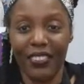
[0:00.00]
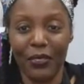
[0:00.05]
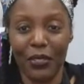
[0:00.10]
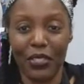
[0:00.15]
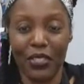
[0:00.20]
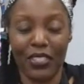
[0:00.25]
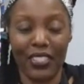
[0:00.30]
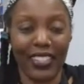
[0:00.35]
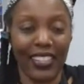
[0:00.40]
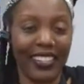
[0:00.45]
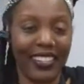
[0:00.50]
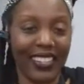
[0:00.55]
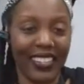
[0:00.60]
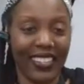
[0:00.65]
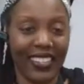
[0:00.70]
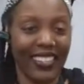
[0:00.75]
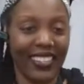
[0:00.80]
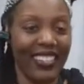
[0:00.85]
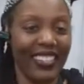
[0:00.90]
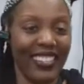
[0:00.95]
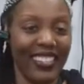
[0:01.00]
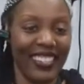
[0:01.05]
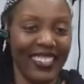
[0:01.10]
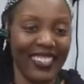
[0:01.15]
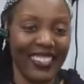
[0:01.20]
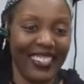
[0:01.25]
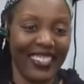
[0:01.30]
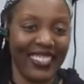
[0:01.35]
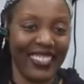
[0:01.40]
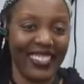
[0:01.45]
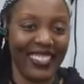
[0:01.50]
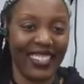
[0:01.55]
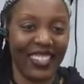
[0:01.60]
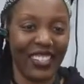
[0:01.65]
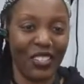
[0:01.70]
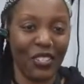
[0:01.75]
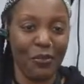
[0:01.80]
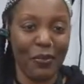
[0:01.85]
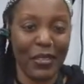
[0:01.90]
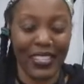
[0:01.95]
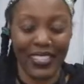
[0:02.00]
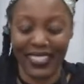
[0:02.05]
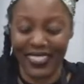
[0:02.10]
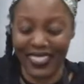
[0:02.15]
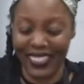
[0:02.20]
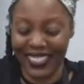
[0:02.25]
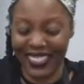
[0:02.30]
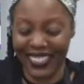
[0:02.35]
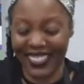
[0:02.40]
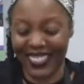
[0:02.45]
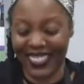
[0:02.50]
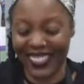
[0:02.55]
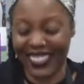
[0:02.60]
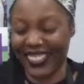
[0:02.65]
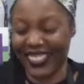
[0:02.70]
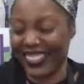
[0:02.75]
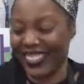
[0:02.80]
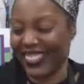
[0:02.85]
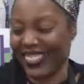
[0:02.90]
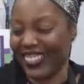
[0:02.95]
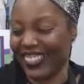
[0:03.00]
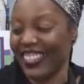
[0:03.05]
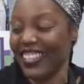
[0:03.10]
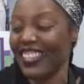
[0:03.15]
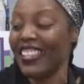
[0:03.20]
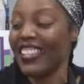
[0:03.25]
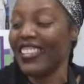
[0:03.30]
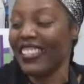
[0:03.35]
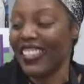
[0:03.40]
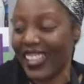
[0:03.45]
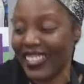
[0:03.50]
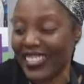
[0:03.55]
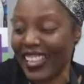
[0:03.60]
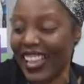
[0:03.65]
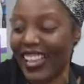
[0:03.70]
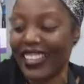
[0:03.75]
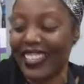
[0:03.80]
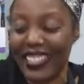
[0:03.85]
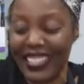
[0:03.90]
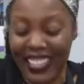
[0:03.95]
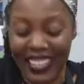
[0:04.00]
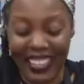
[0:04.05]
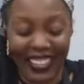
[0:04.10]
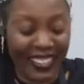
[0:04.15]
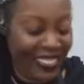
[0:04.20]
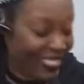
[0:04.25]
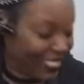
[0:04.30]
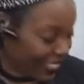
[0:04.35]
What'd you say, Nikki? Cumin. That's how you say it.